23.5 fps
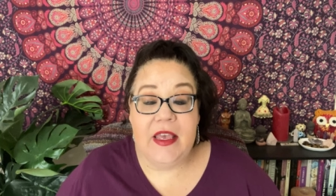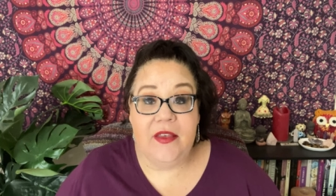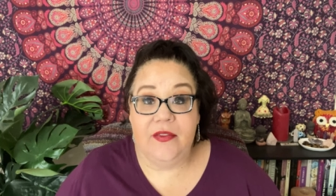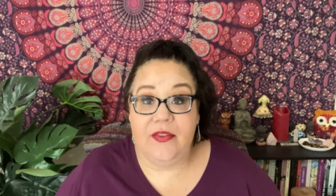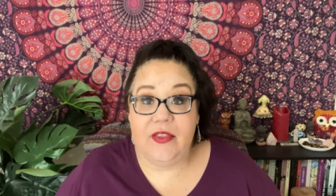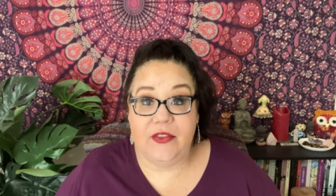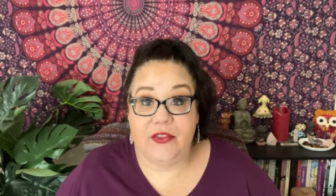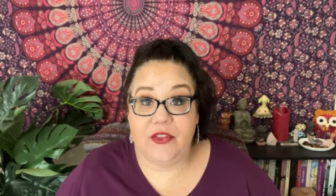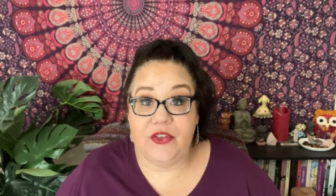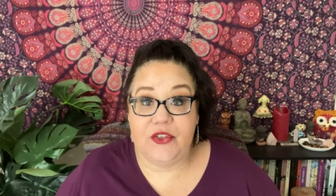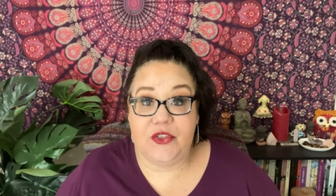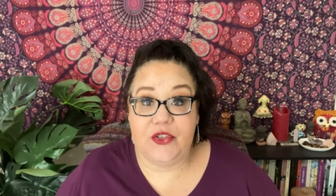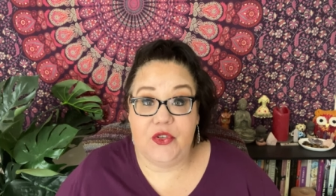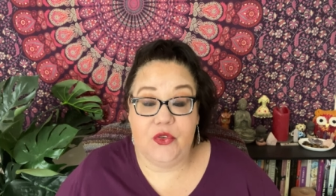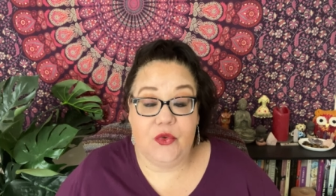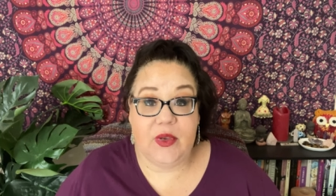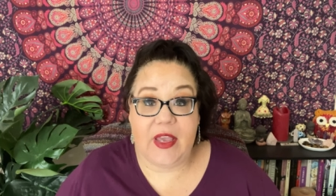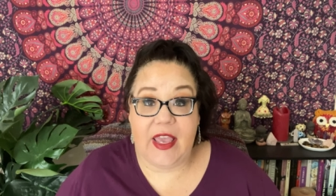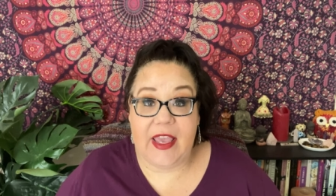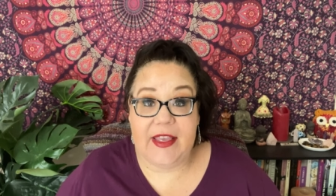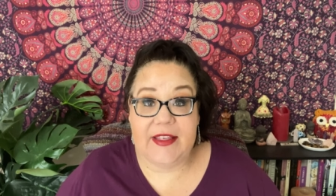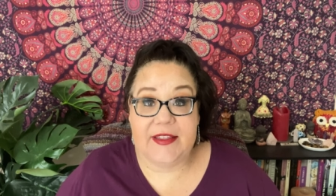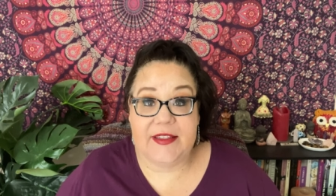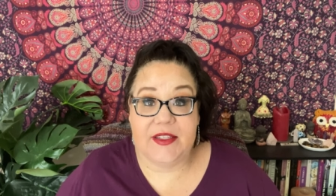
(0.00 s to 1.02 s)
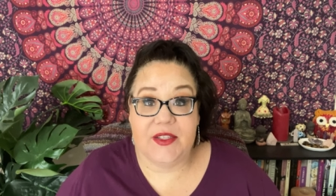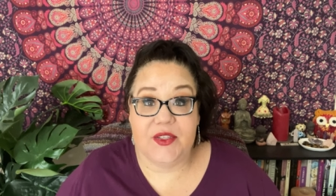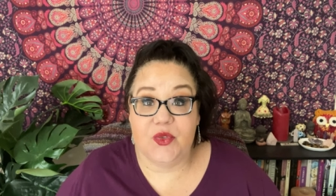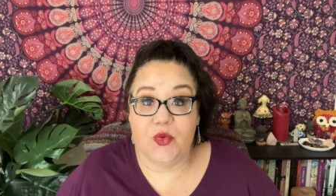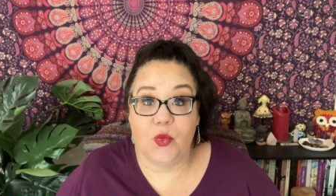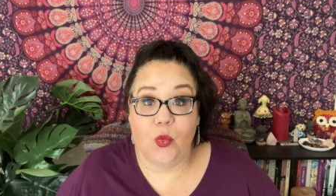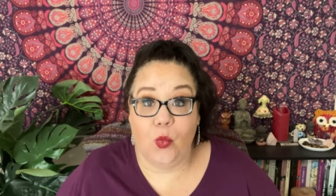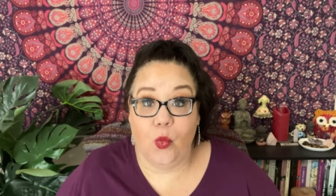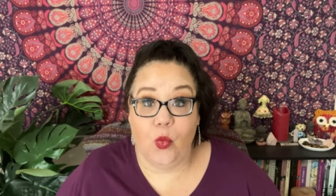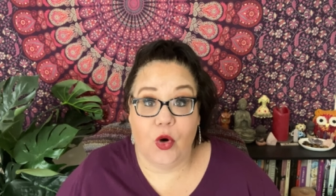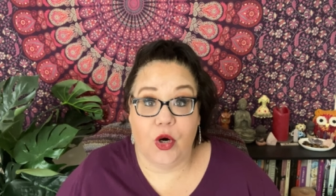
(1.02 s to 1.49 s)
that the two cases
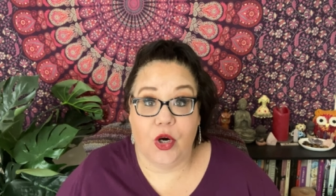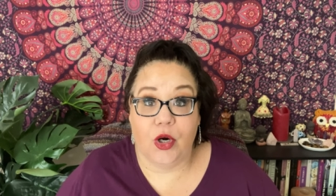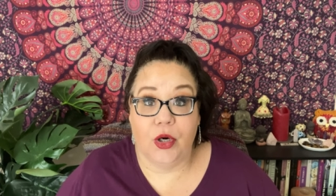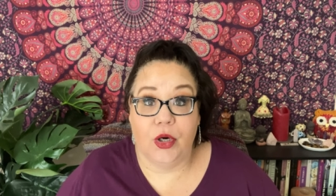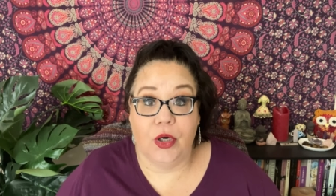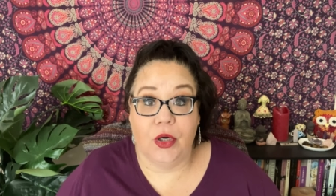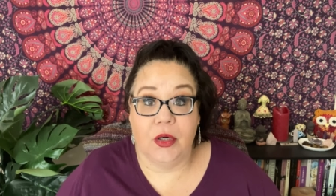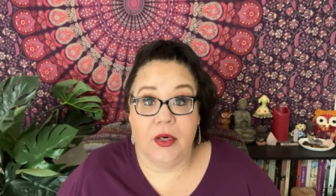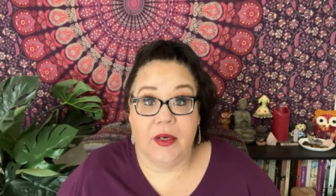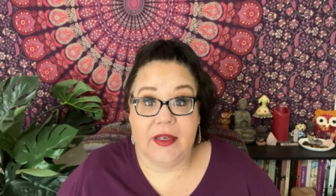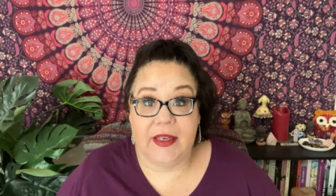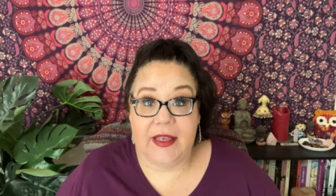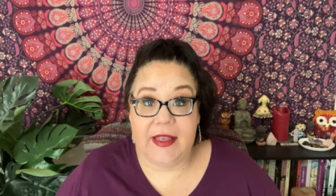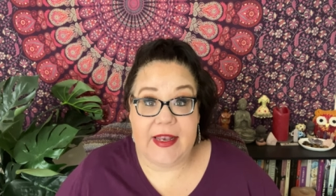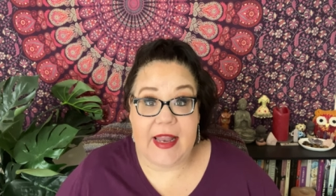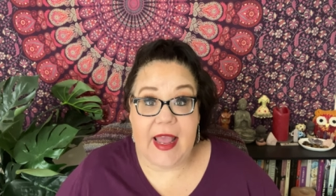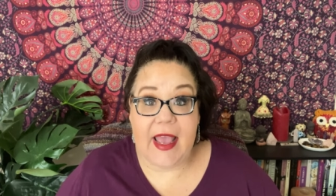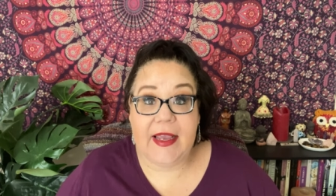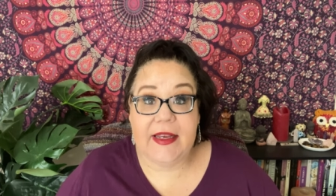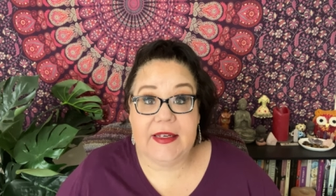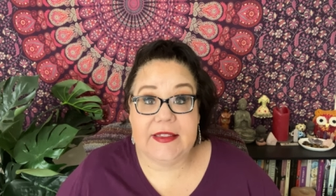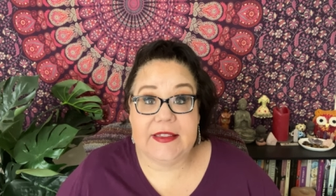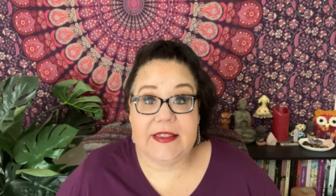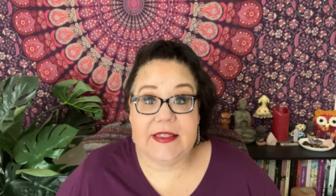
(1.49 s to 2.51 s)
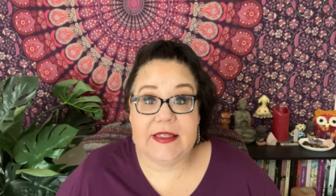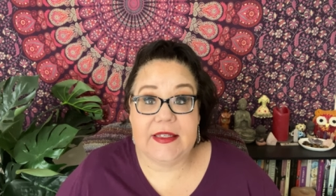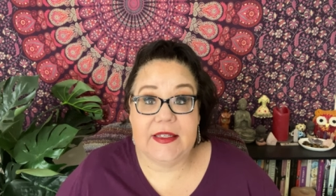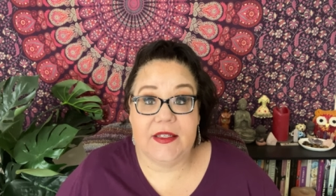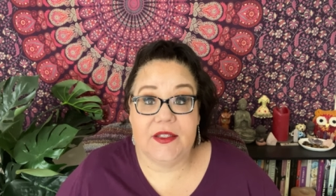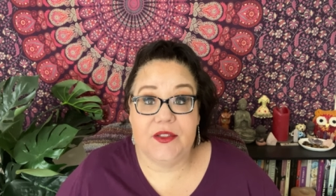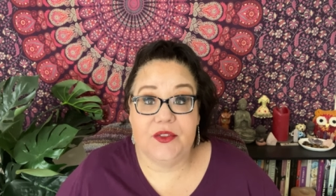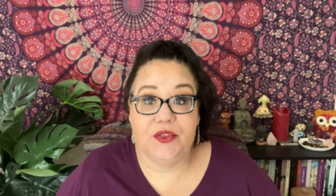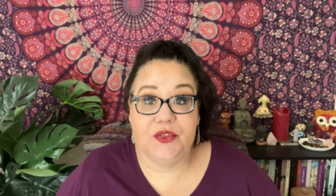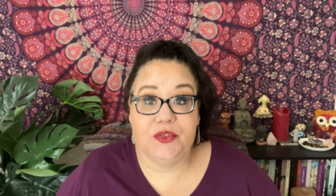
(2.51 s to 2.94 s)
were connected.